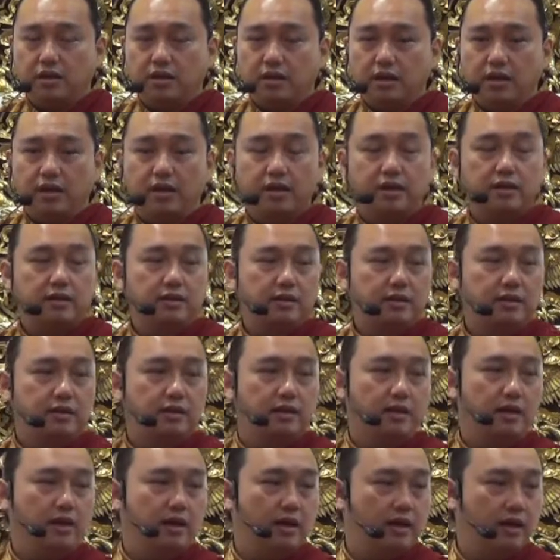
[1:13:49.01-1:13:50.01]
in
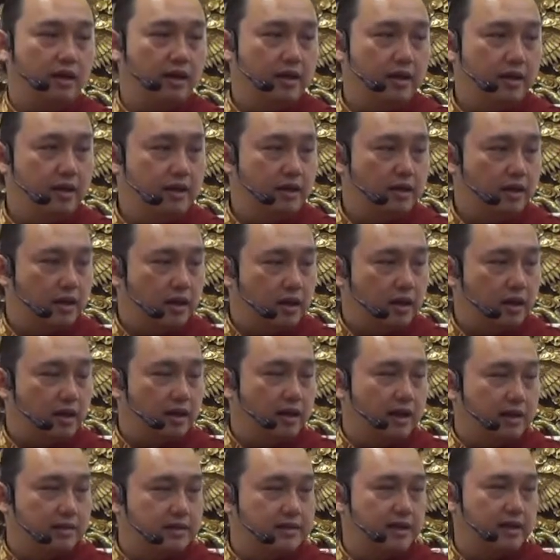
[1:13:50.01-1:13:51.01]
the
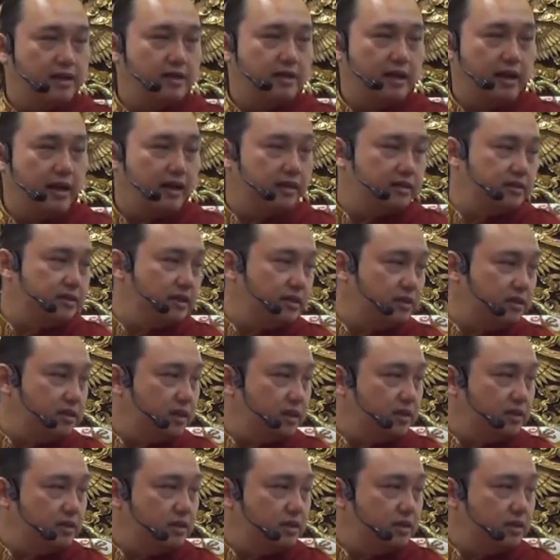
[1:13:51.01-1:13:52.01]
classic text they
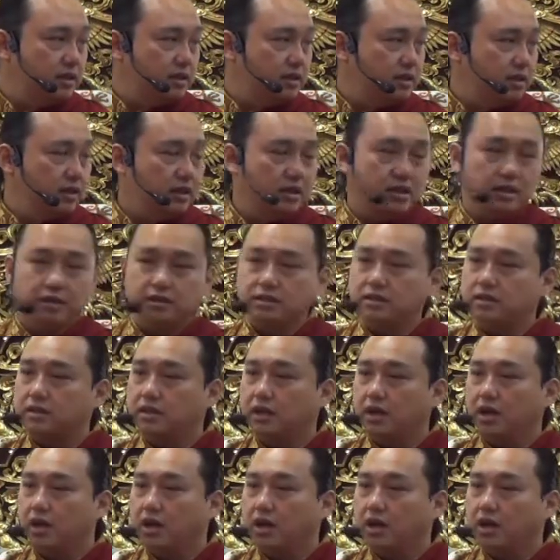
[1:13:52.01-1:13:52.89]
says, it is